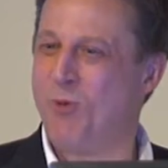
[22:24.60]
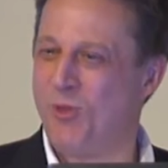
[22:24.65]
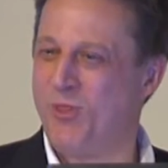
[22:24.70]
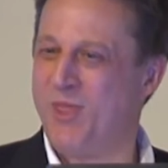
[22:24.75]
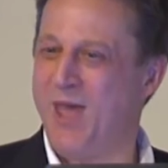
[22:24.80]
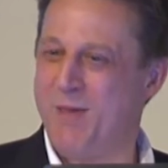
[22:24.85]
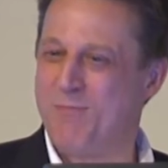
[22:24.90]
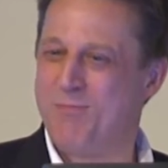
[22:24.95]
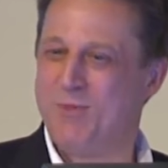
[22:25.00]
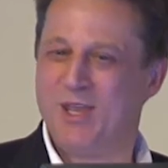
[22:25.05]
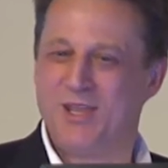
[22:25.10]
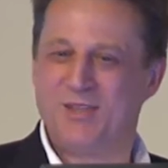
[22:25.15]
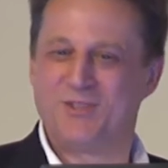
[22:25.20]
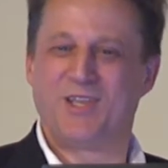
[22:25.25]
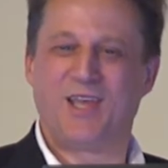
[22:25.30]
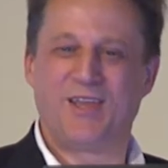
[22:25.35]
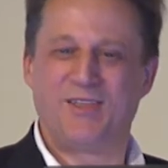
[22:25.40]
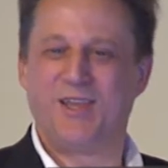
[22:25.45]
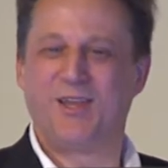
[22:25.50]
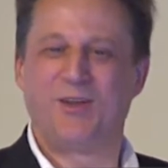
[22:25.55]
what that means.
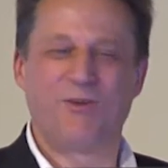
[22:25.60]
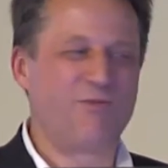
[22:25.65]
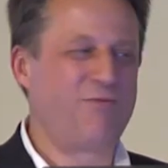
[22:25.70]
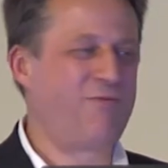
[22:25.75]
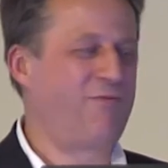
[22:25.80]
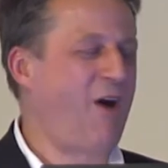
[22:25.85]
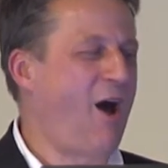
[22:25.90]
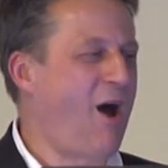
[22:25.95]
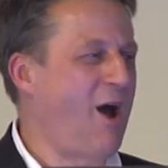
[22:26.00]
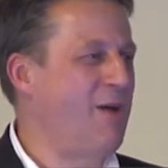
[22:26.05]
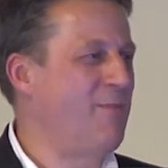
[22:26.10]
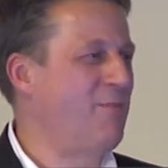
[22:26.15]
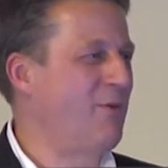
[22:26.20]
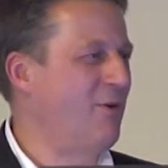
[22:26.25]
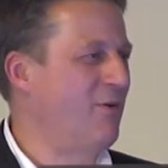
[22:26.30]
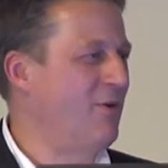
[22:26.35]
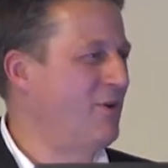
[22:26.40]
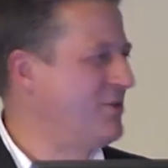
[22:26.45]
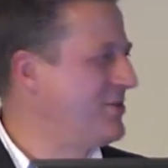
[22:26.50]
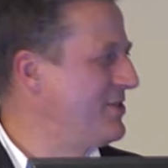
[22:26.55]
They think of
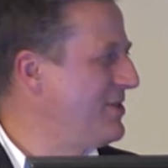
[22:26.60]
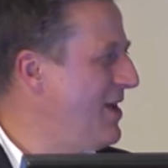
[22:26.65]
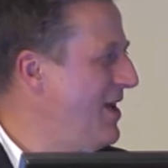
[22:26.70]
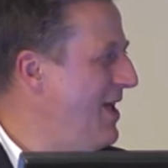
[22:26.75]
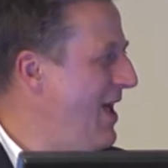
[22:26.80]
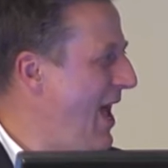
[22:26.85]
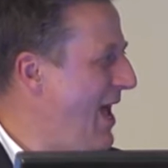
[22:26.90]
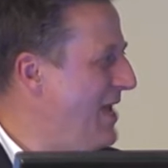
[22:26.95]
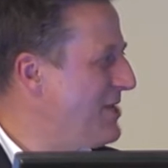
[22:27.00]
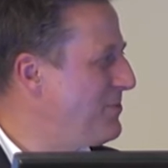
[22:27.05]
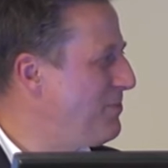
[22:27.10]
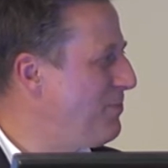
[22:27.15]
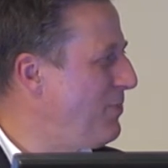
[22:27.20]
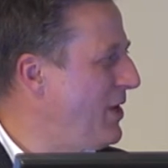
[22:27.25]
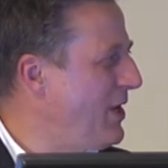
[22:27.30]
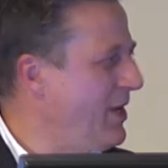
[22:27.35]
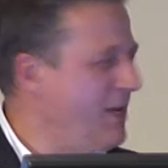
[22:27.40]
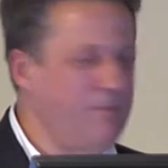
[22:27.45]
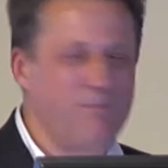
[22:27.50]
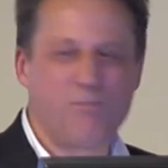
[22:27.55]
fibre as
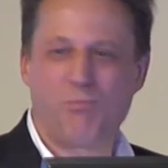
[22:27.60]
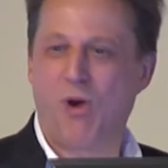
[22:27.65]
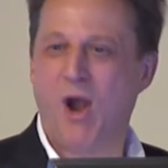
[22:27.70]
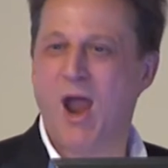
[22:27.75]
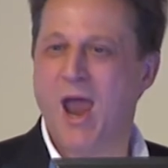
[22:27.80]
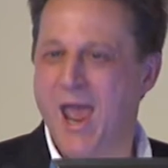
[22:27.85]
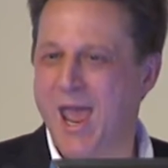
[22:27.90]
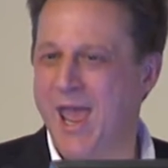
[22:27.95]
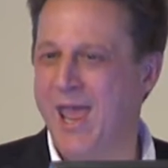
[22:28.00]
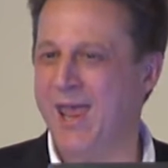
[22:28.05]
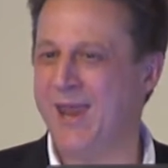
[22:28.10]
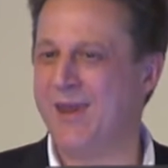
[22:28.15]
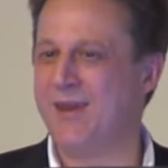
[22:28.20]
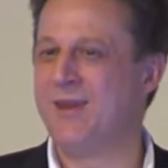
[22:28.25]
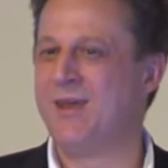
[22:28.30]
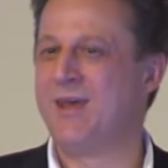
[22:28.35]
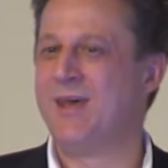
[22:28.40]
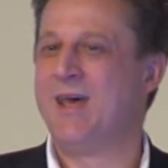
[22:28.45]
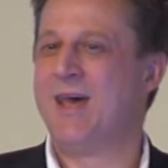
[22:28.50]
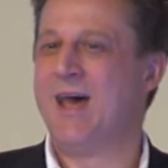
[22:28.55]
being bran.
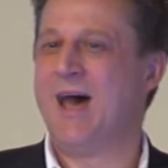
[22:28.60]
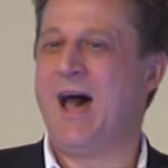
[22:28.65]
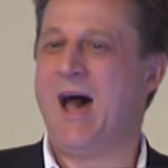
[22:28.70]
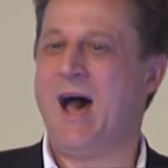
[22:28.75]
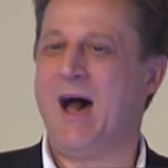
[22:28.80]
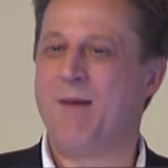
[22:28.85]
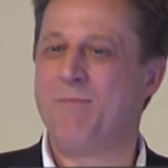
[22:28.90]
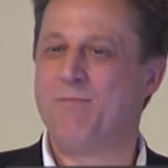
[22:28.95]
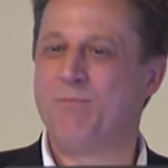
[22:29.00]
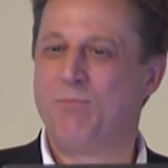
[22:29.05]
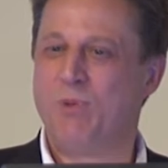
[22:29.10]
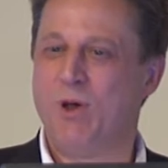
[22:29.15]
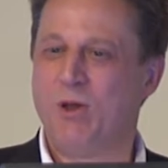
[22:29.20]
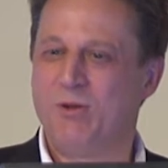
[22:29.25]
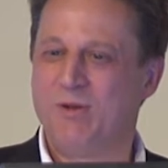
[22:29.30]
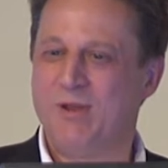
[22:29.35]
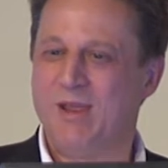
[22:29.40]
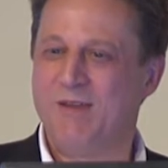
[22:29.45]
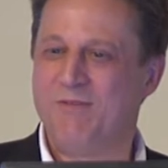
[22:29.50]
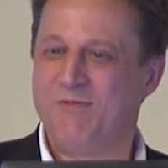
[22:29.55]

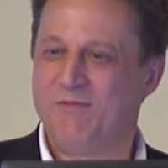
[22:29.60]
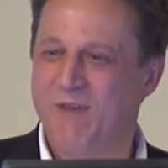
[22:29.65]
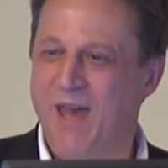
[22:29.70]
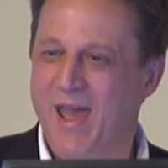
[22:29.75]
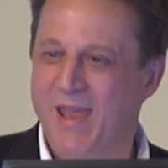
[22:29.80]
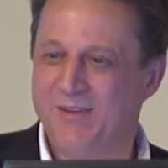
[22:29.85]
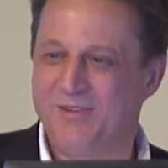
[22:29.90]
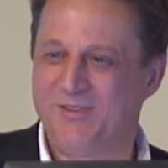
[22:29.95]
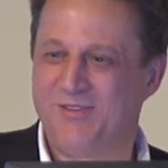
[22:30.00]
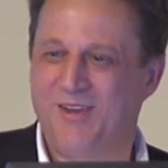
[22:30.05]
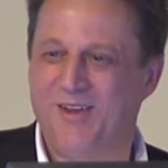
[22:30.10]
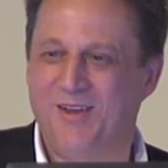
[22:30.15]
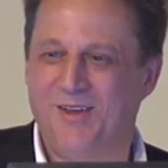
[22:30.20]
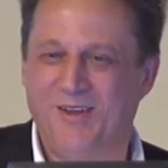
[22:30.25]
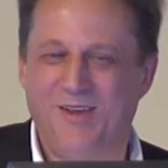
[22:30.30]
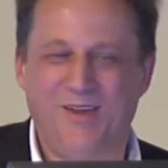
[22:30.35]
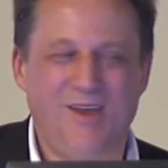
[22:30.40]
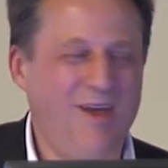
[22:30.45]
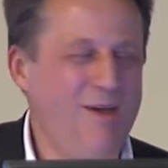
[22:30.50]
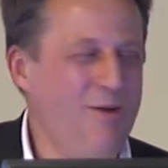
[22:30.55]
But in fact,
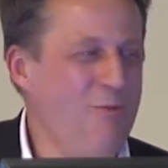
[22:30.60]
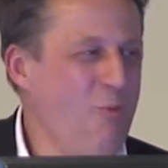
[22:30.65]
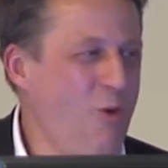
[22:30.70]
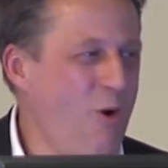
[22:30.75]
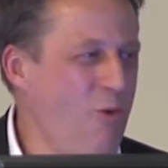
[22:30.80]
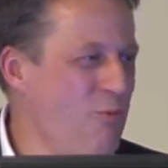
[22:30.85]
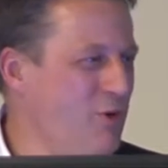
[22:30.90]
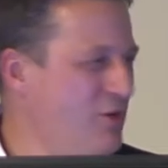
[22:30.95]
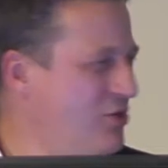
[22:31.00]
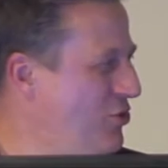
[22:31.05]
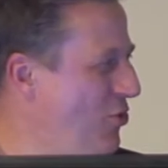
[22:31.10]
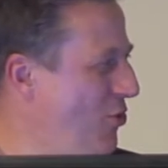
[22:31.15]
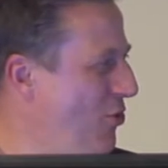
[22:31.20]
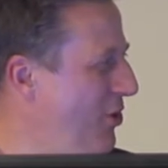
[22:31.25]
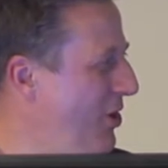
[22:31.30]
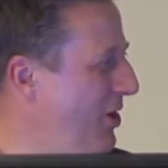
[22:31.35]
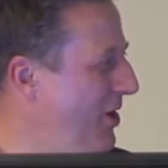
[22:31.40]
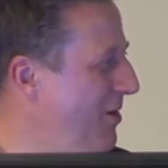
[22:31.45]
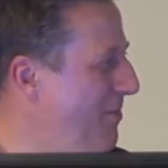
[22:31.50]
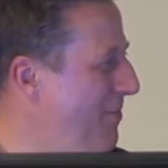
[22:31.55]
what we're
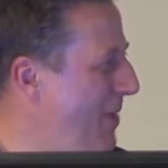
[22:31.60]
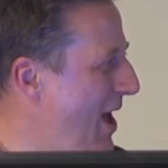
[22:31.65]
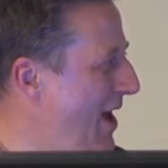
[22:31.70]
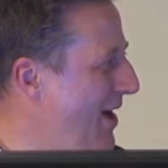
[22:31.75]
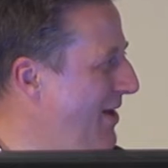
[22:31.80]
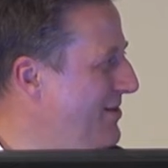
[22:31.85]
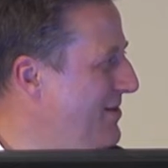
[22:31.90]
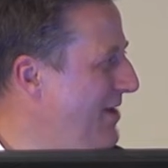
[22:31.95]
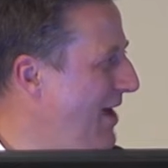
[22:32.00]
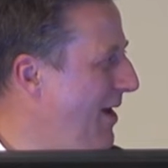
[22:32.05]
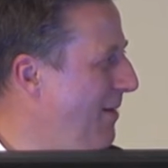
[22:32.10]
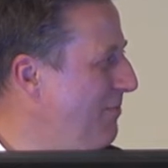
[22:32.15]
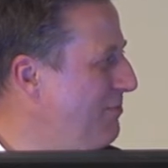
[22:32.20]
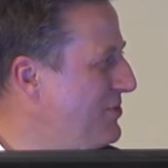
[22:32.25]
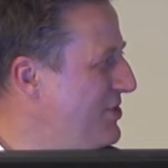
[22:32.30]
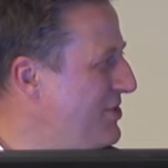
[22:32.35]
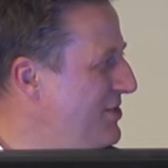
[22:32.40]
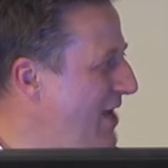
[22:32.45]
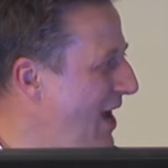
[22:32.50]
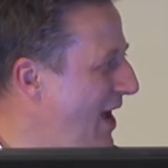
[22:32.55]
talking
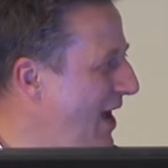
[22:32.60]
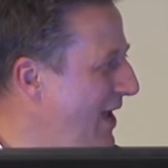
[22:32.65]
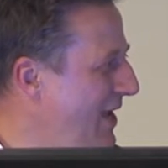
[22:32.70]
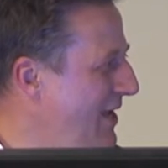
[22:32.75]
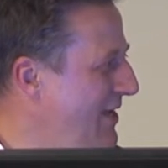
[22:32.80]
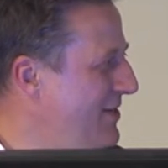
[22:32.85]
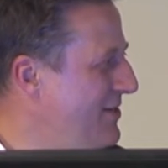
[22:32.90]
about today